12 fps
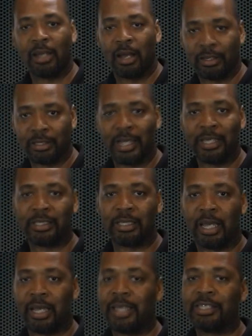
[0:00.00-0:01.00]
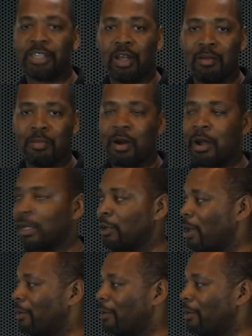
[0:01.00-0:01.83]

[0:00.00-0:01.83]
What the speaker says: SEO marketing,